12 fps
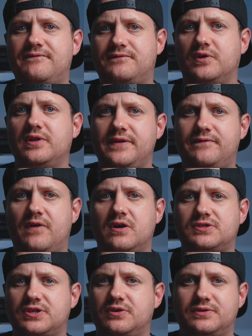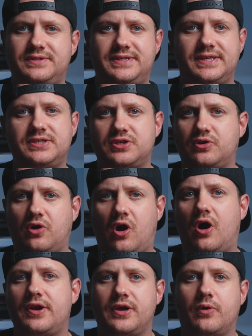a fully functional digital
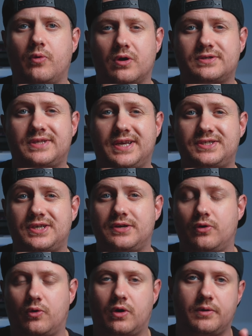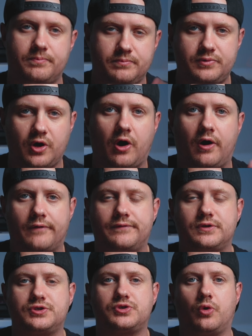audio workstation, or DAW
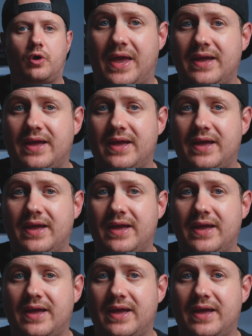for short.